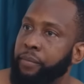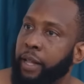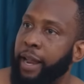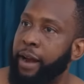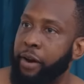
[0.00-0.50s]

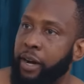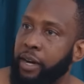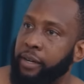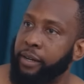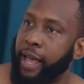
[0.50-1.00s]
Clara!
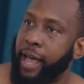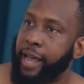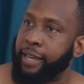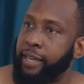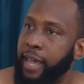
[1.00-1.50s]

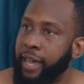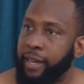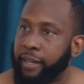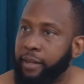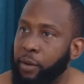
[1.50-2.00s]
Hi!
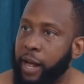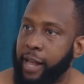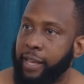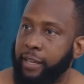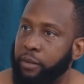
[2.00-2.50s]
Hey!
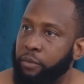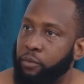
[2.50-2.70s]
Hi!